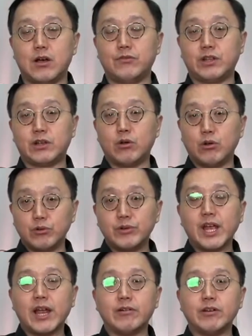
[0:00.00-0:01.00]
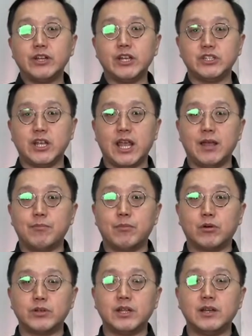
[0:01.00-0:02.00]
of the colonial heritage and
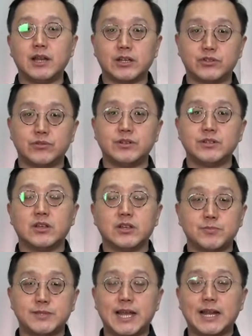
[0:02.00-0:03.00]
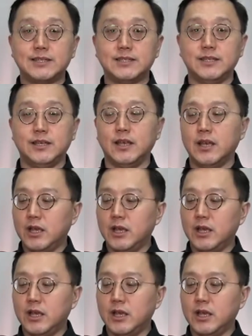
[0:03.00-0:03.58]
modern luxurious hospitality.